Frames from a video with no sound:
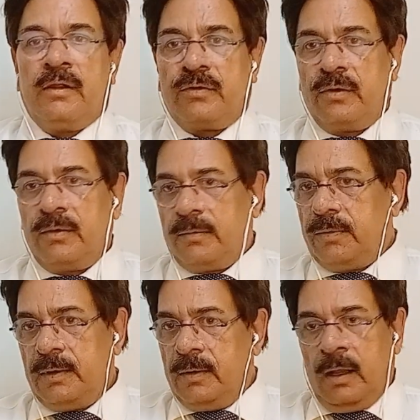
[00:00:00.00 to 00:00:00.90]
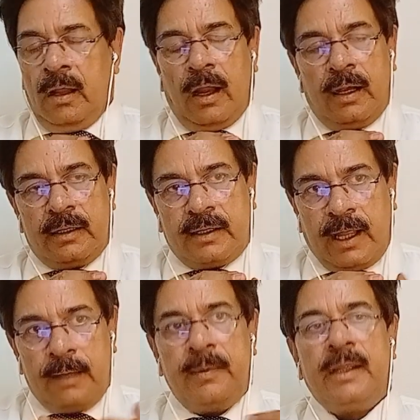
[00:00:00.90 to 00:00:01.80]
so and
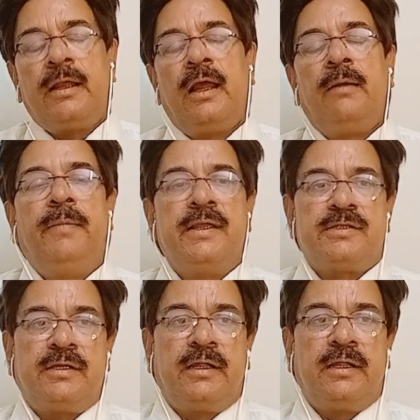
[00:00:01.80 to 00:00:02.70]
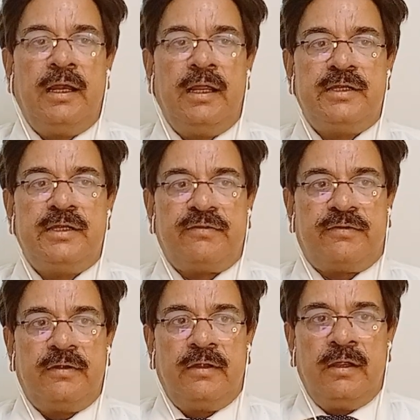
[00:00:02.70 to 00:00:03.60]
chemical based
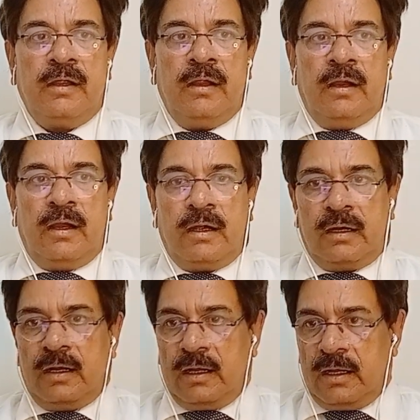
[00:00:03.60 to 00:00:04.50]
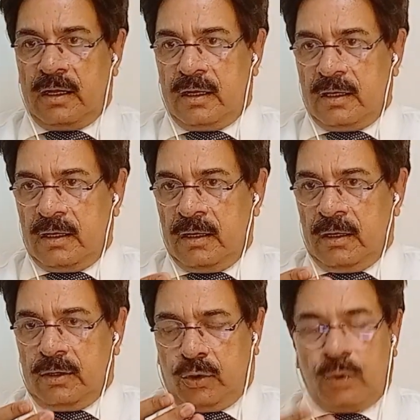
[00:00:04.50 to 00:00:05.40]
glazes, and
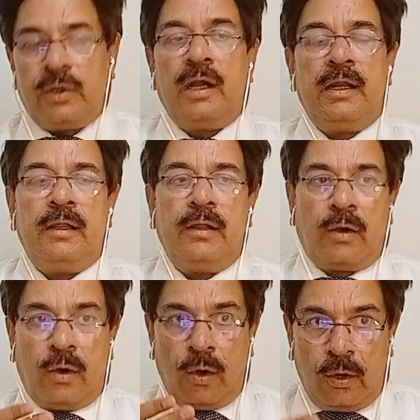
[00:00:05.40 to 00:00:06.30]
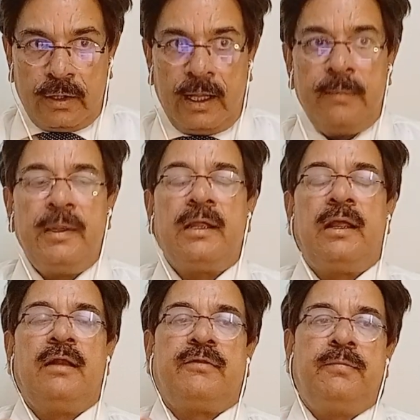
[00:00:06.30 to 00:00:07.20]
totally raw
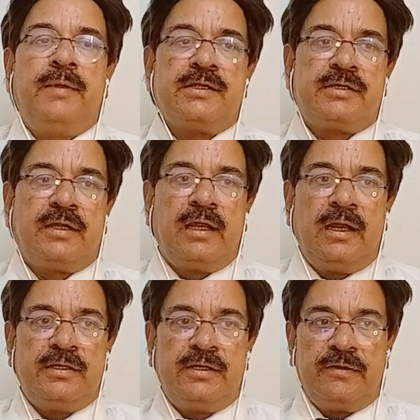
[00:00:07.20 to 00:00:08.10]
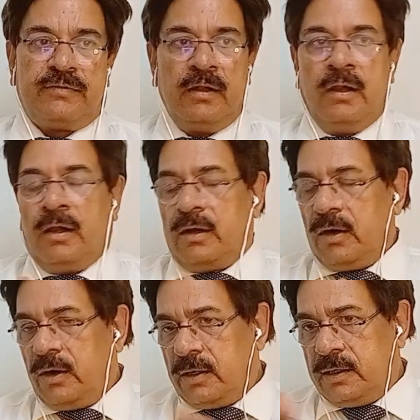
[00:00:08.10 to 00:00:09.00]
chemicals based glazes,
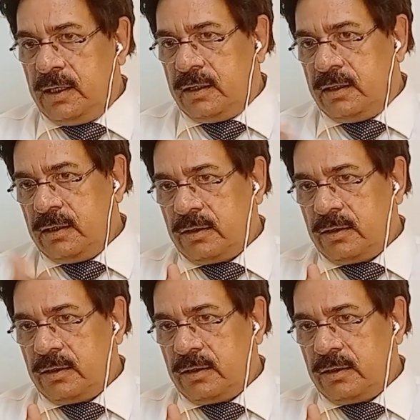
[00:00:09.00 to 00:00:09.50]
not that